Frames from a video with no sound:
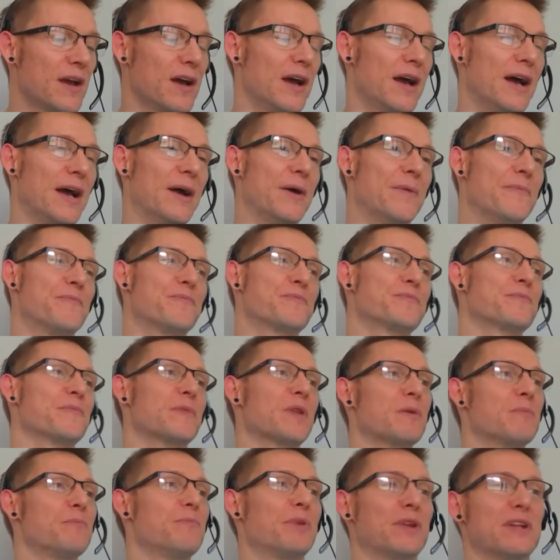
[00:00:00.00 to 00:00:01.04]
Um,
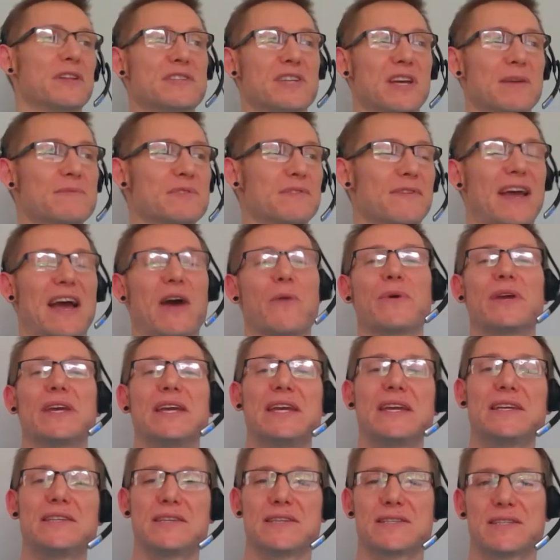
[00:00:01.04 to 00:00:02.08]
but in terms of how
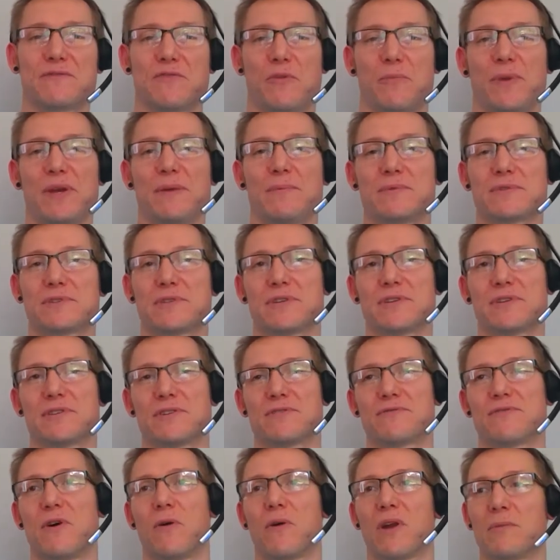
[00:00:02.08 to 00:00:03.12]
easy is it for people to,
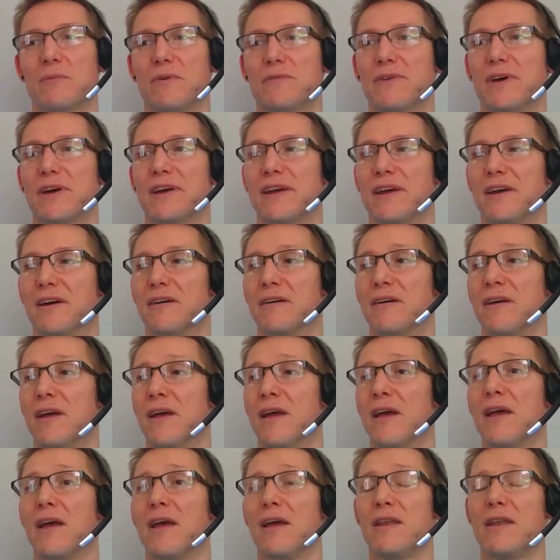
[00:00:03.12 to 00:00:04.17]
to roll MFA out,
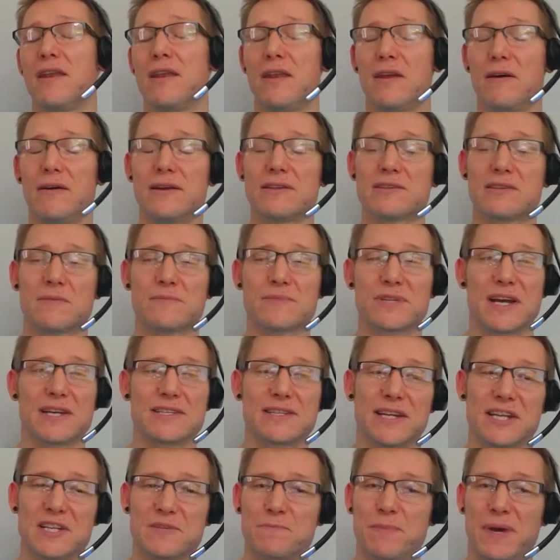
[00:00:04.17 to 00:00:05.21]
nine times out of
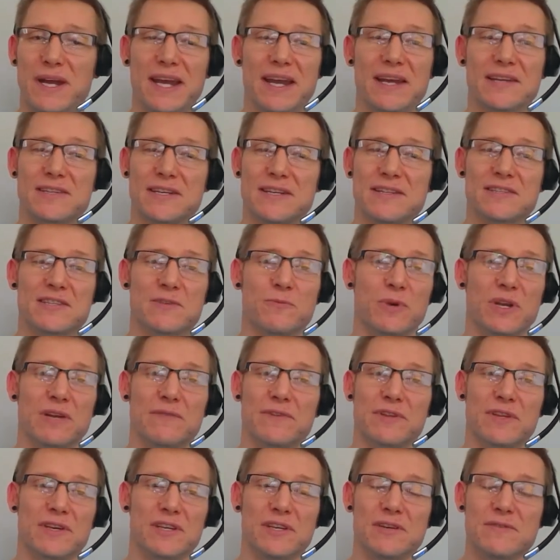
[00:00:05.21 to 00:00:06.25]
10, it's baked into
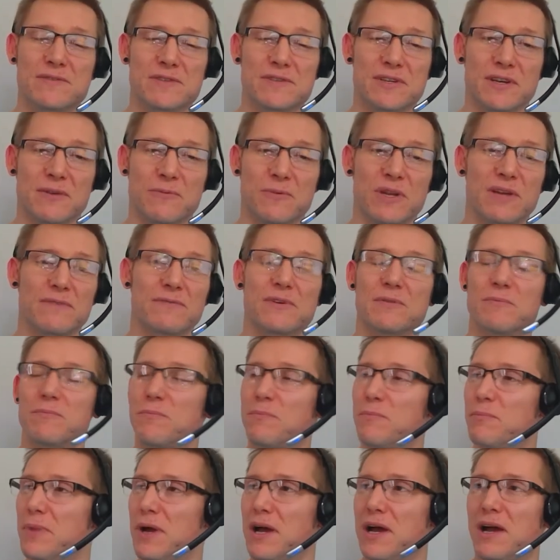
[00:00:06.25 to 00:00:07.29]
whatever they're using, whatever
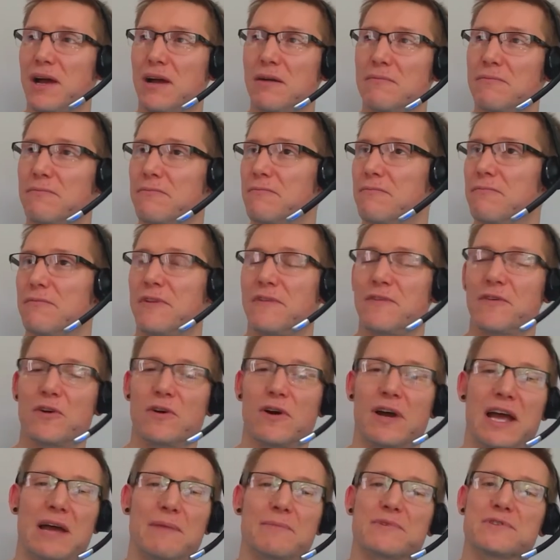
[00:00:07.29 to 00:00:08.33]
um, they've
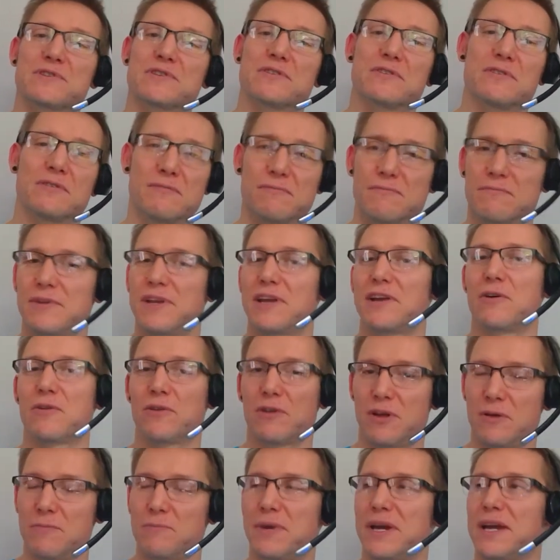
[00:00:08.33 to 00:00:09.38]
got Amazon, say
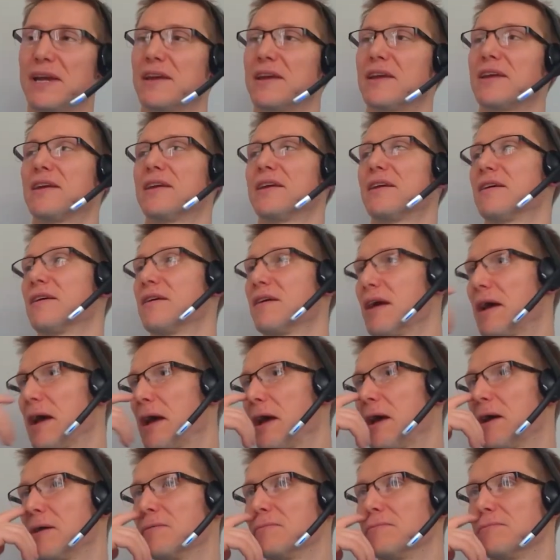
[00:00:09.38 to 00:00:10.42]
online banking,
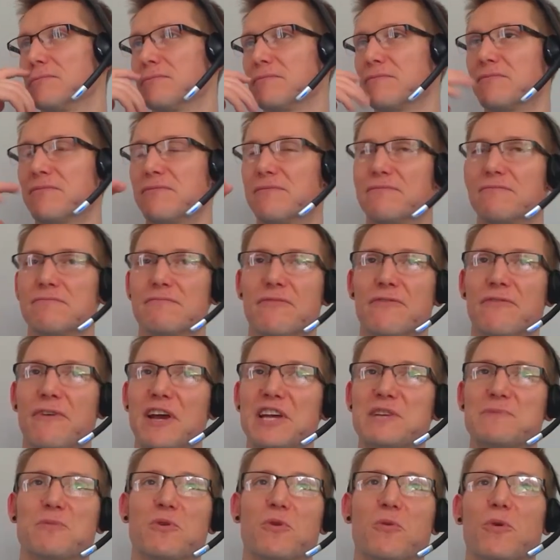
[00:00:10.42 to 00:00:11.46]
um,
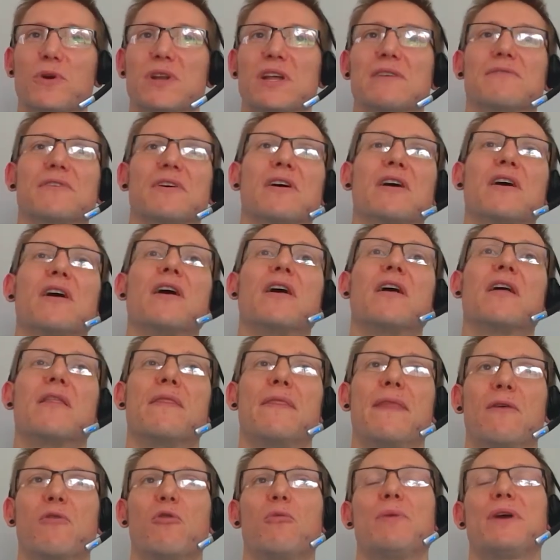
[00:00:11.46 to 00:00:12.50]
Facebook, whatever,
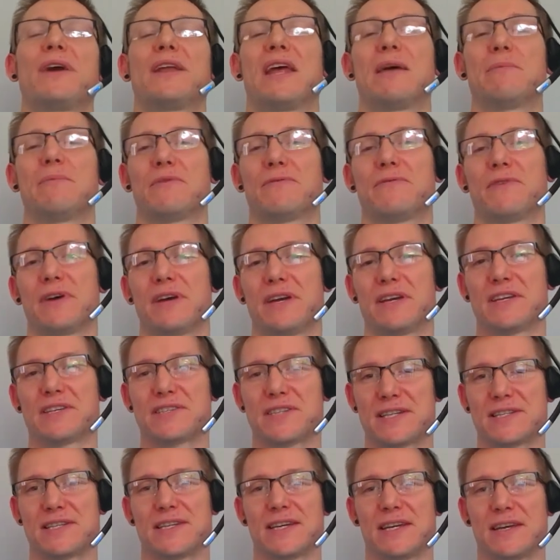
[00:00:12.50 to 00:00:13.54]
there will be an MFA
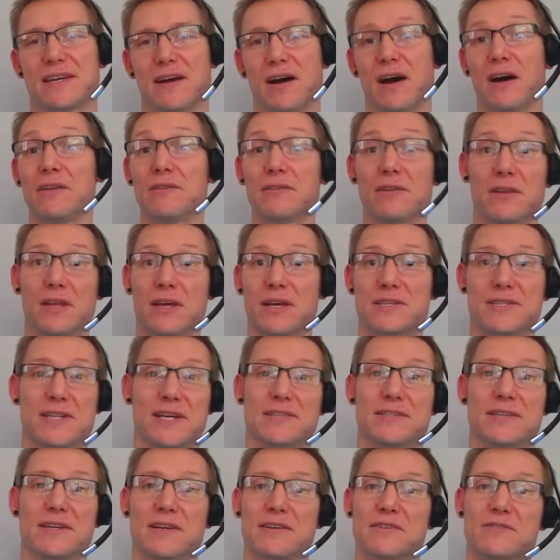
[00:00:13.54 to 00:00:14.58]
setting under their
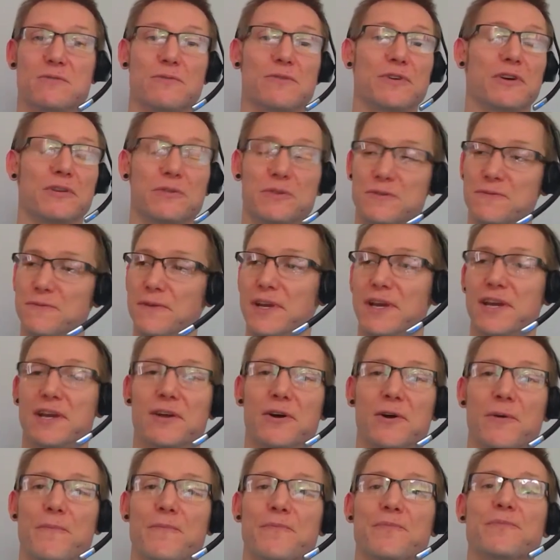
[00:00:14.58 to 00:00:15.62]
settings. All they've got to do is flick it
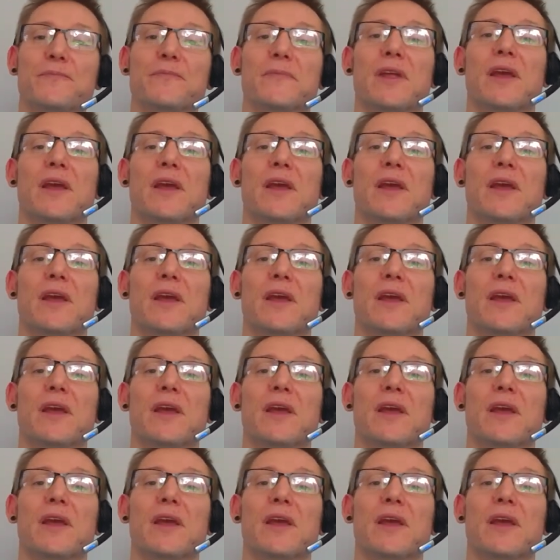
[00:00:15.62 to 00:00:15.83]
on,